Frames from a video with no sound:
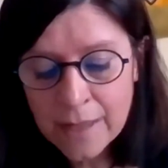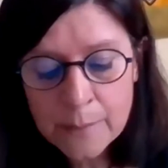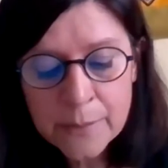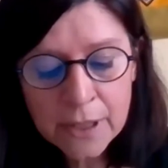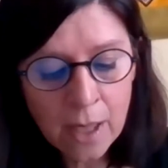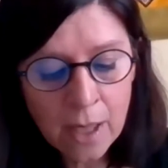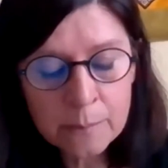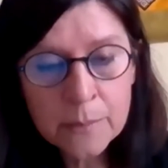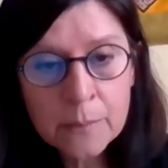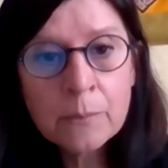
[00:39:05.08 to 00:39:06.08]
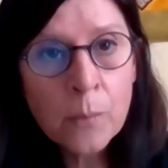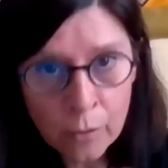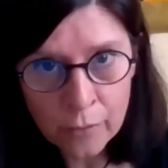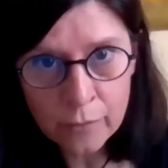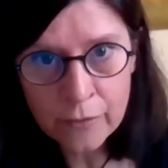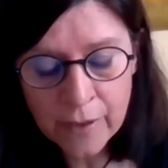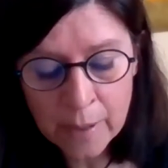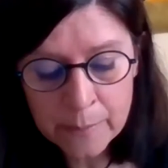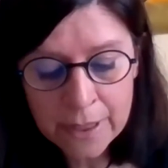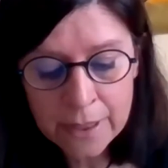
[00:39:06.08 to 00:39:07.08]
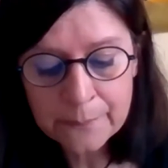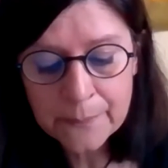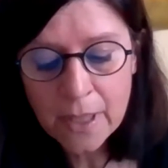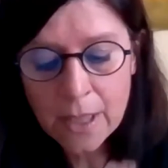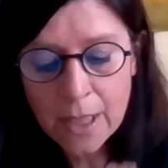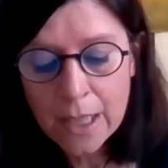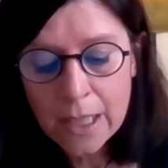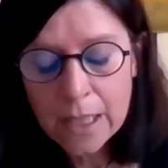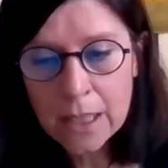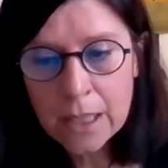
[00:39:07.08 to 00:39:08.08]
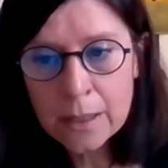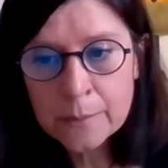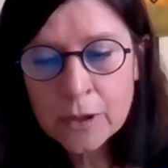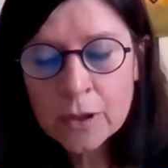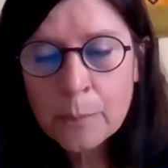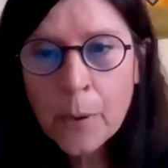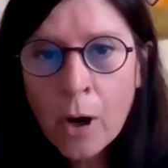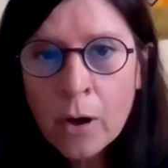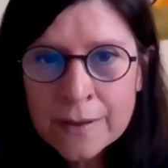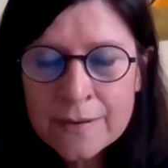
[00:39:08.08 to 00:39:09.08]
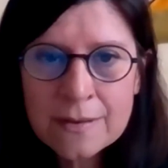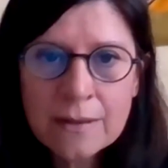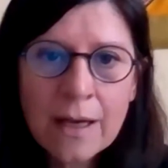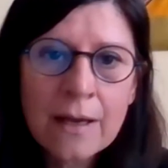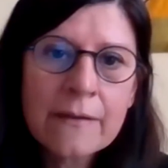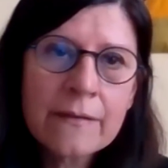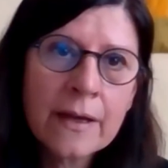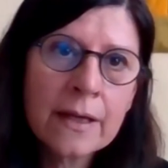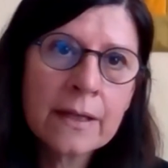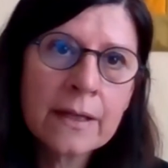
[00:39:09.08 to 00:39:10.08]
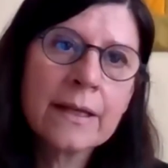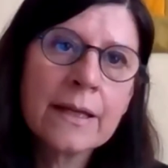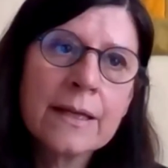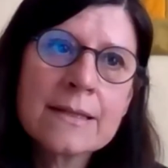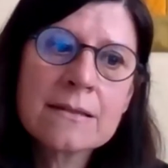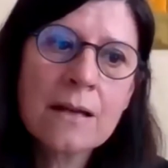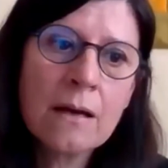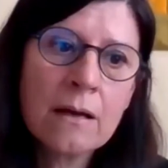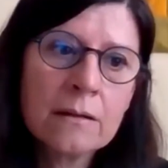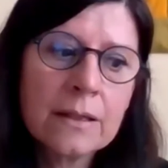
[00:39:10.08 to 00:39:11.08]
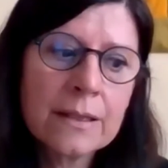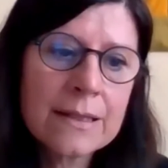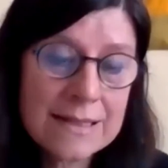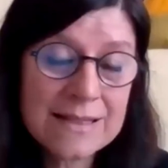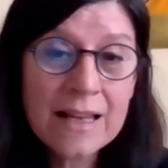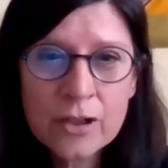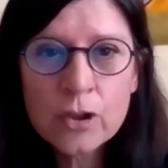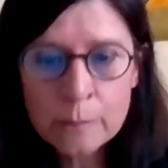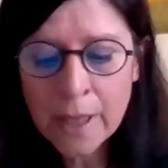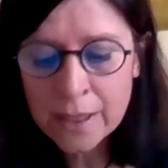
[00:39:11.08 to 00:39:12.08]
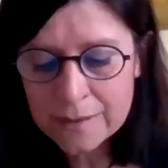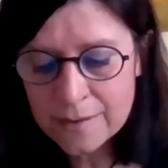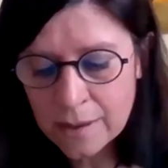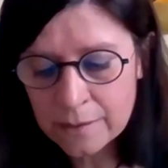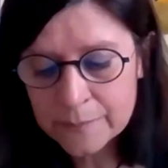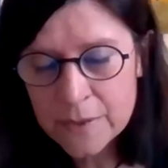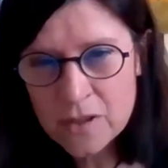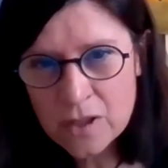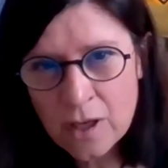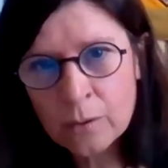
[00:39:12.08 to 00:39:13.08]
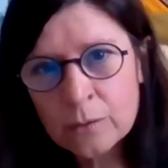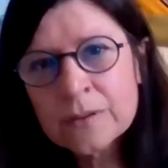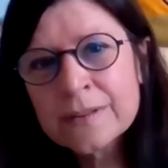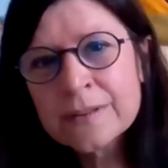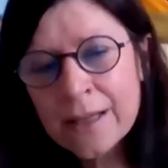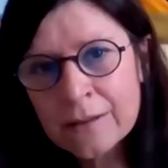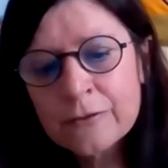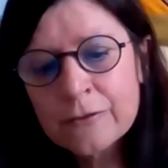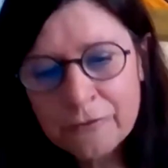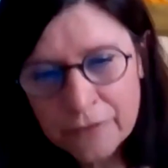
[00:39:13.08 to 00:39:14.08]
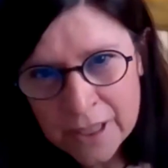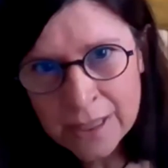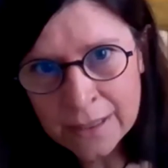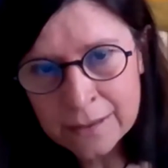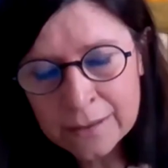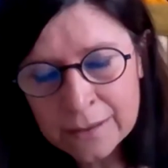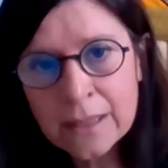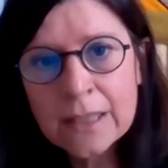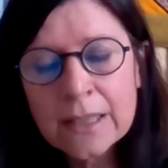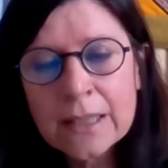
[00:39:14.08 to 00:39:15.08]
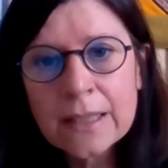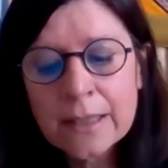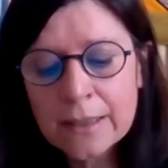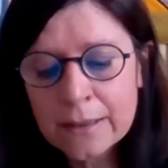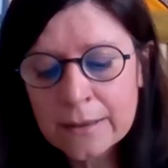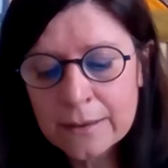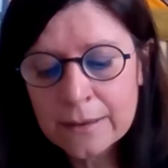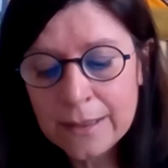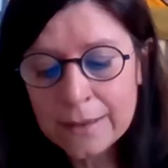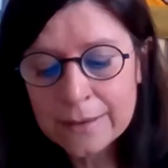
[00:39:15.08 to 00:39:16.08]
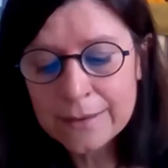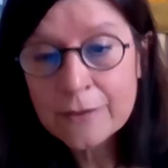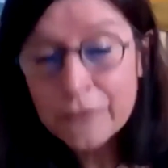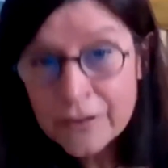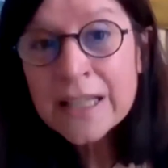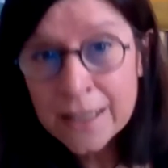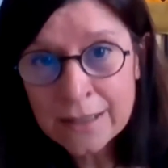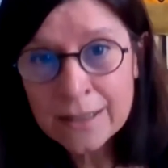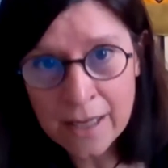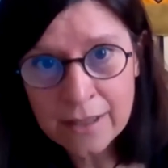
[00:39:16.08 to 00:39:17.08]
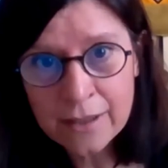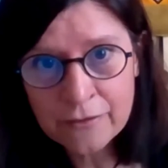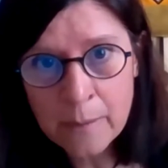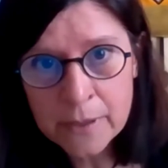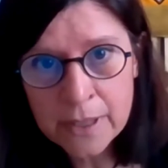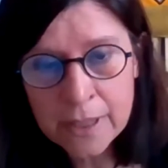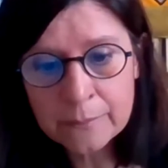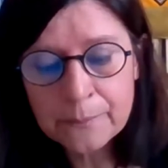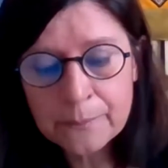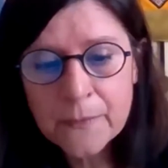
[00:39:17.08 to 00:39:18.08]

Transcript: they become more of a family. The point, I think, it's their humanity. So they're feeling like a family.